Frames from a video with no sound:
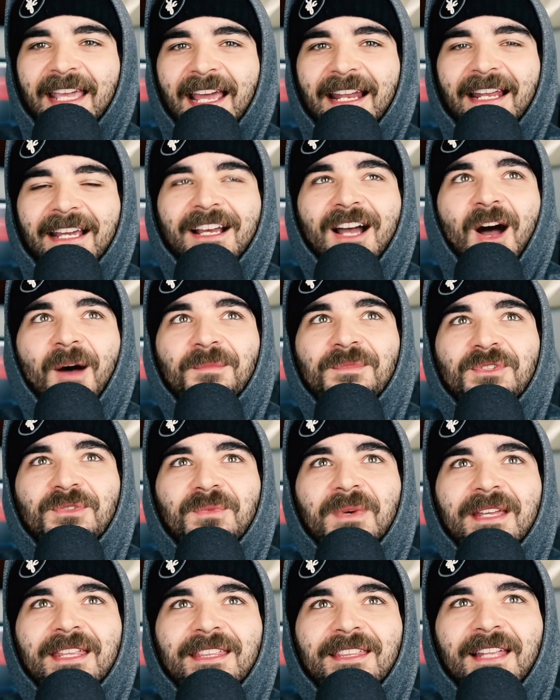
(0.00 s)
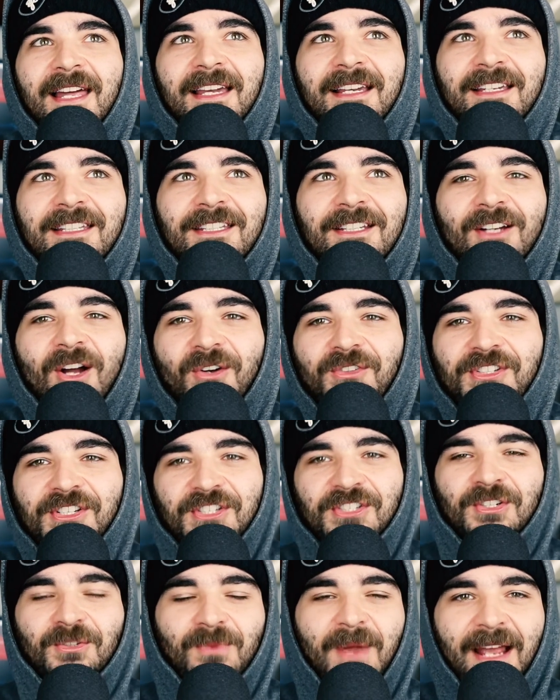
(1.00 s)
and it comes with like,
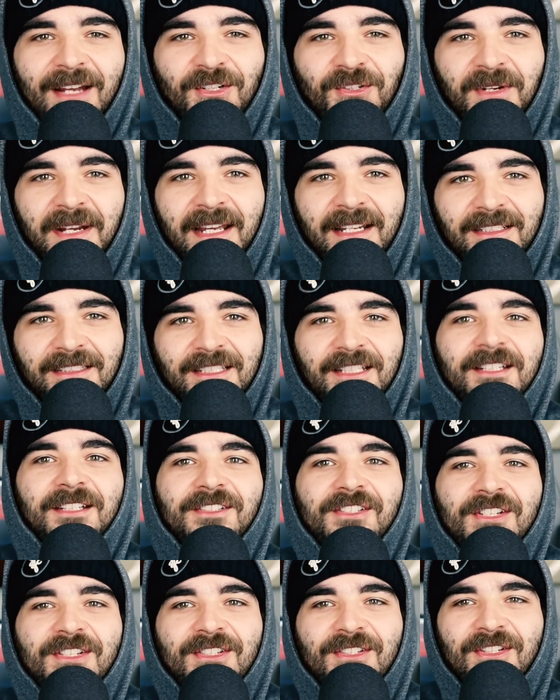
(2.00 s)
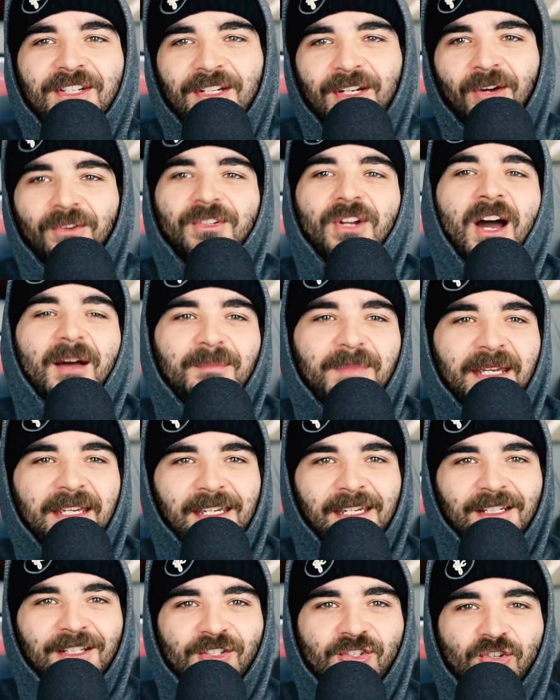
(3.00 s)
just surrendering to just, not being
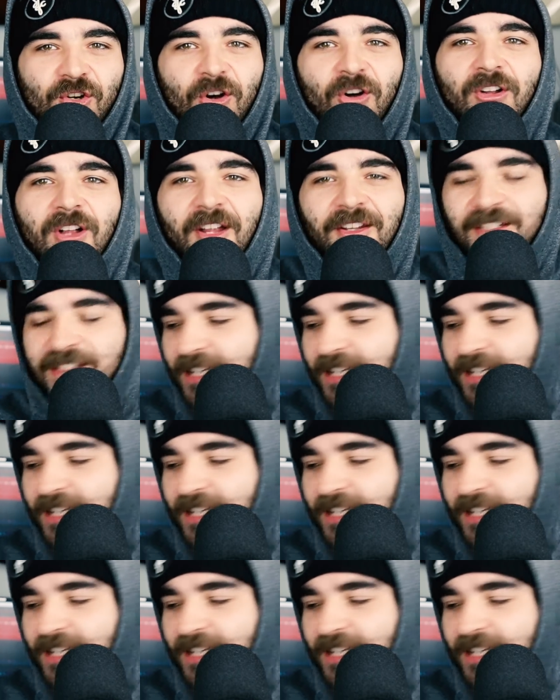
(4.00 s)
in control all the